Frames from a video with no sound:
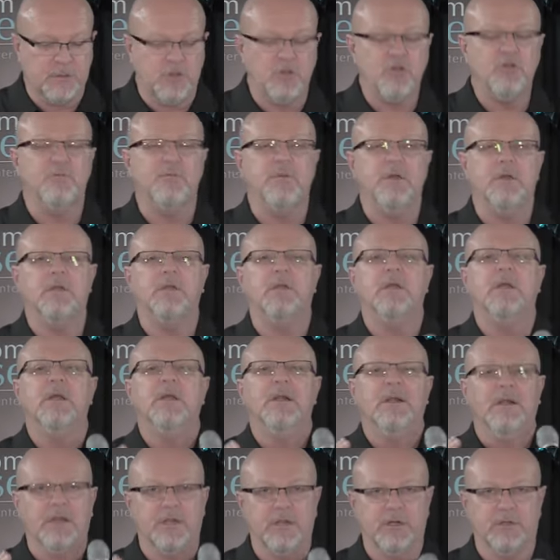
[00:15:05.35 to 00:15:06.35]
Human
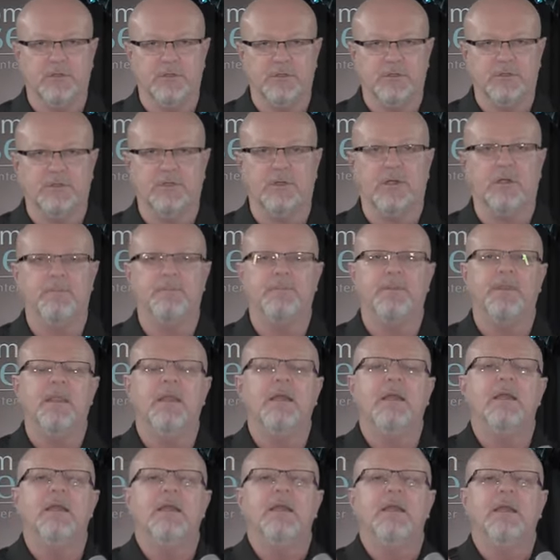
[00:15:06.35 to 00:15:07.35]
leadership
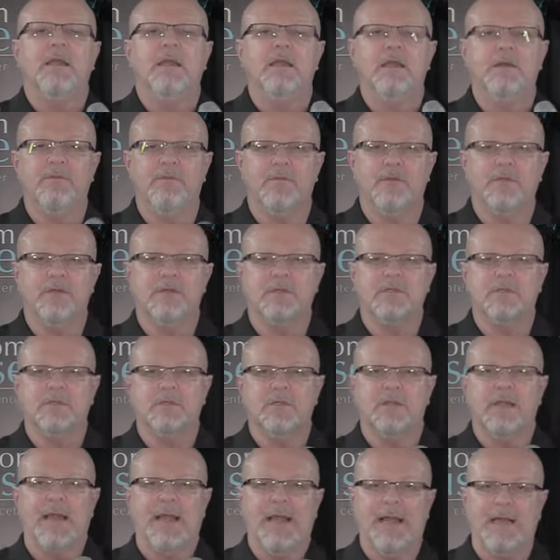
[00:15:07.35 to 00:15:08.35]
in this
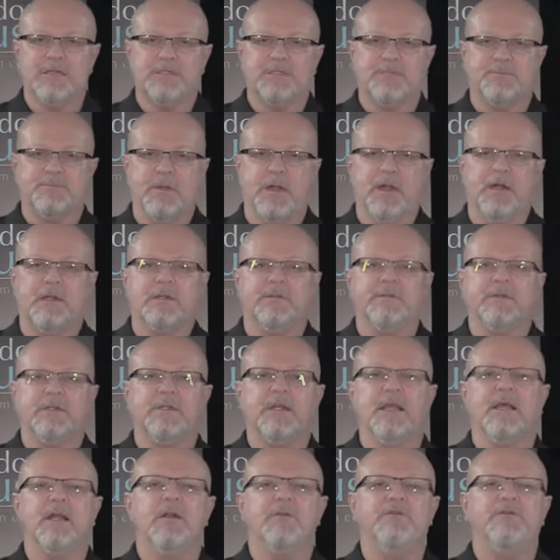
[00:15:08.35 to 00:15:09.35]
aspect of
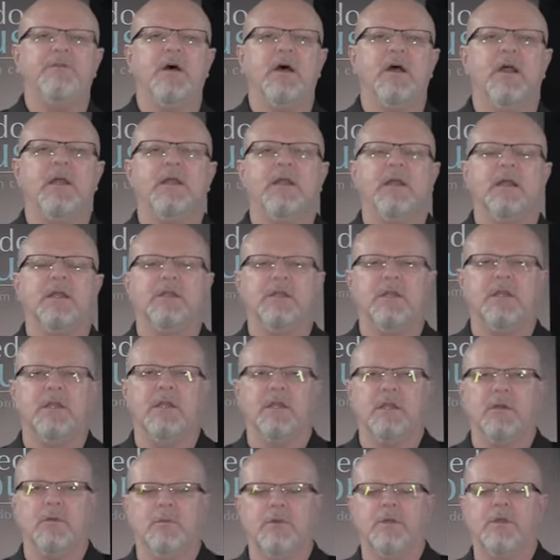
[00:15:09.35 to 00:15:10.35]
identifying and
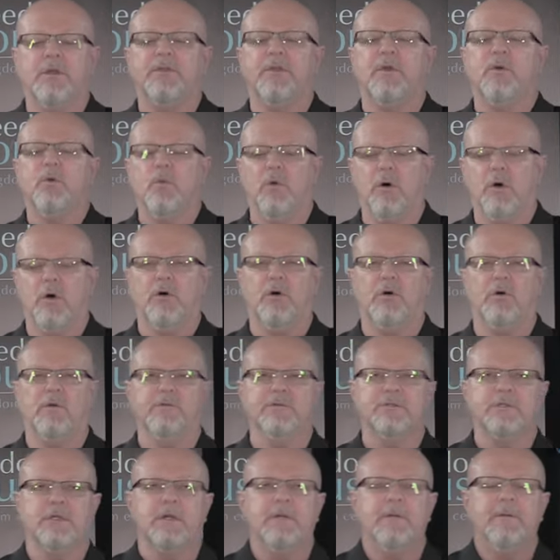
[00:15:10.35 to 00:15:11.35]
dealing with
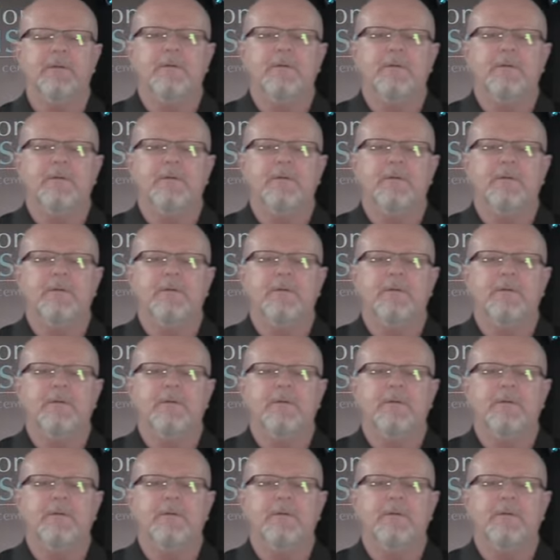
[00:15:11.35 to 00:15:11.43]
wolves